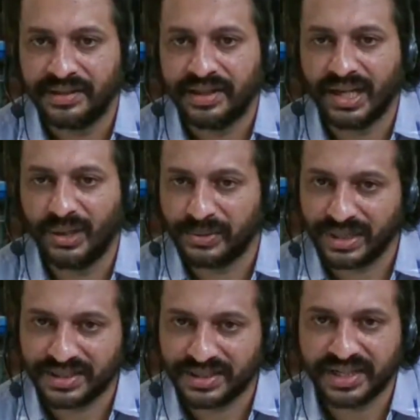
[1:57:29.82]
a
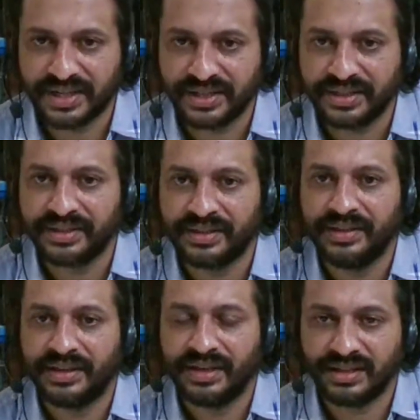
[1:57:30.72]
local trader
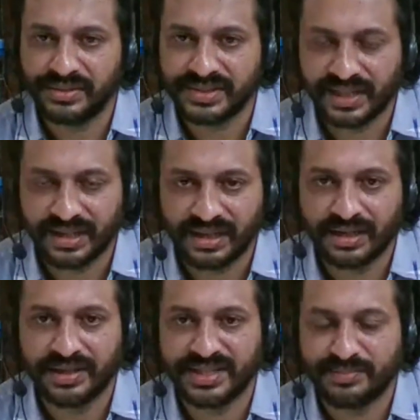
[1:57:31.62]
had to sell
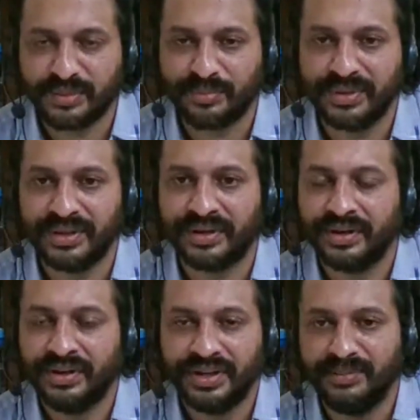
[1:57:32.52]
his pepper,
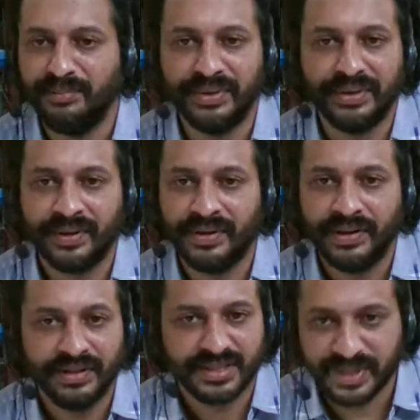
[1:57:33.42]
timber,
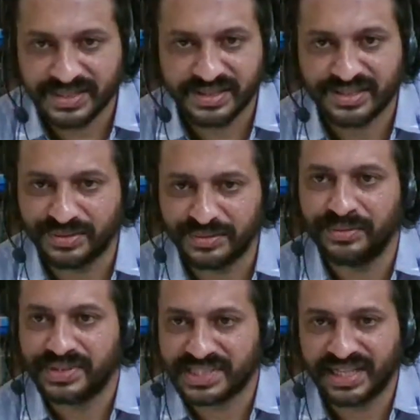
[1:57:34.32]
spices
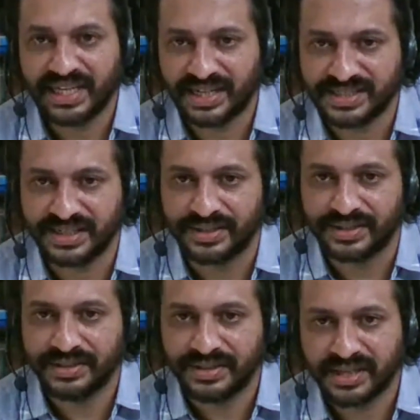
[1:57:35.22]
to state agent
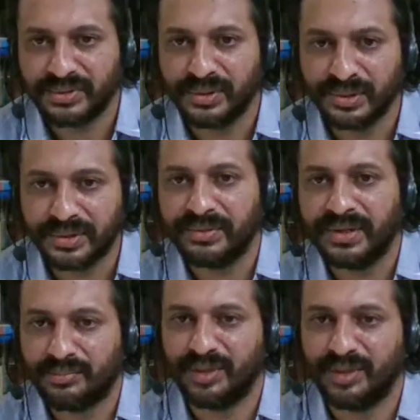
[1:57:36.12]
that would go to
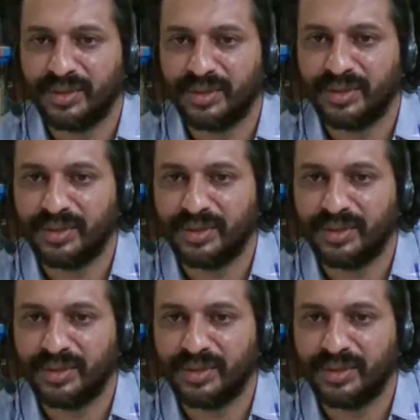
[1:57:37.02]
Alleppey port.